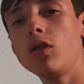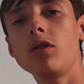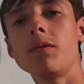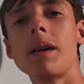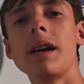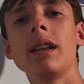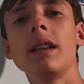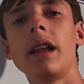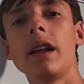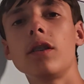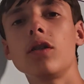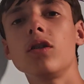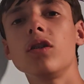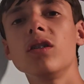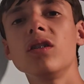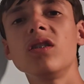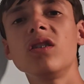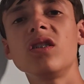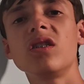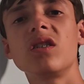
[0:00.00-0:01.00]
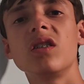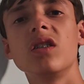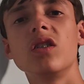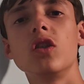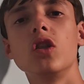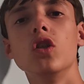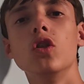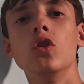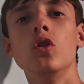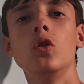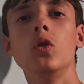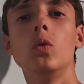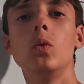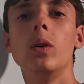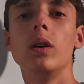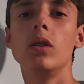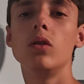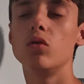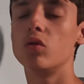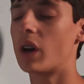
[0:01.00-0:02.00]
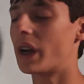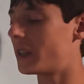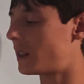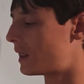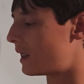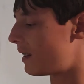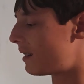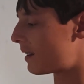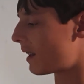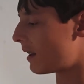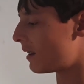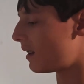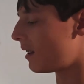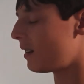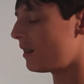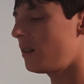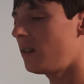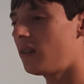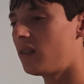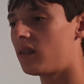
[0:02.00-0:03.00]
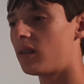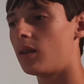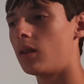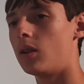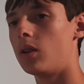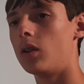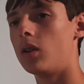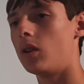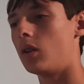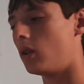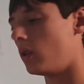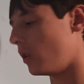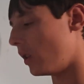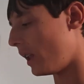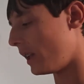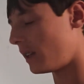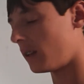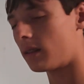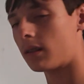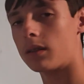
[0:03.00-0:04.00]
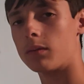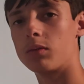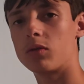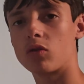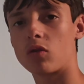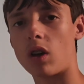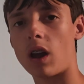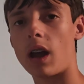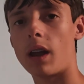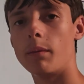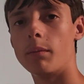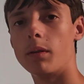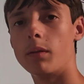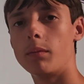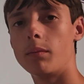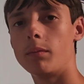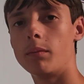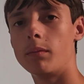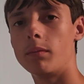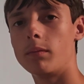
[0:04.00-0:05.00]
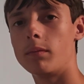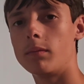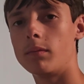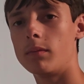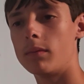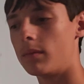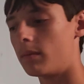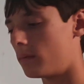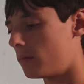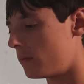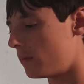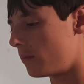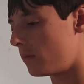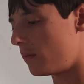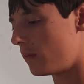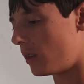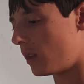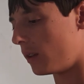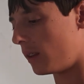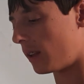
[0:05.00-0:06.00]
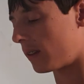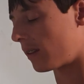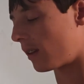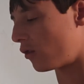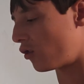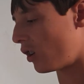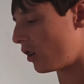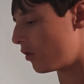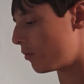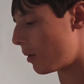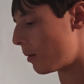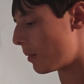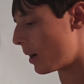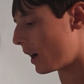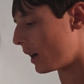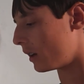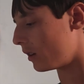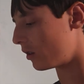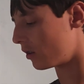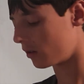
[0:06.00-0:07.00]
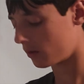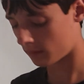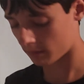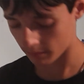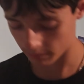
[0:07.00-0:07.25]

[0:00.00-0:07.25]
my letters to write the sentence, like and subscribe. Unless I change my mind.